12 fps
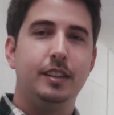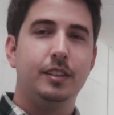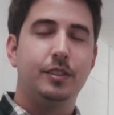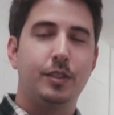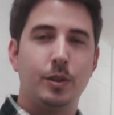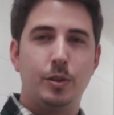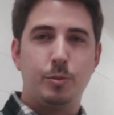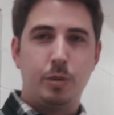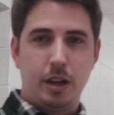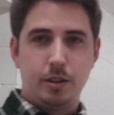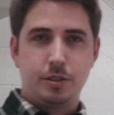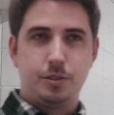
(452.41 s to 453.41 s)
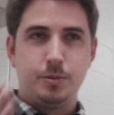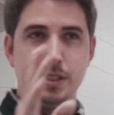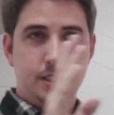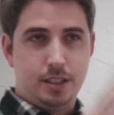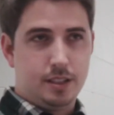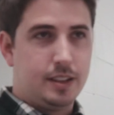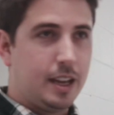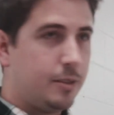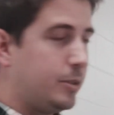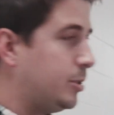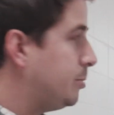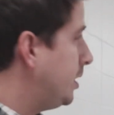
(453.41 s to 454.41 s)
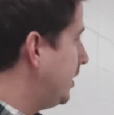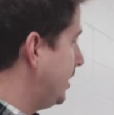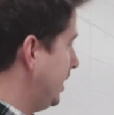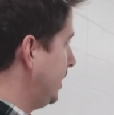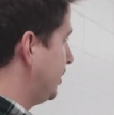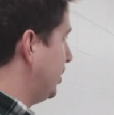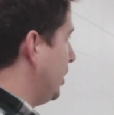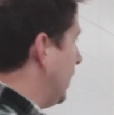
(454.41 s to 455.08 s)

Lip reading: So the bridal suite, that room, and the next two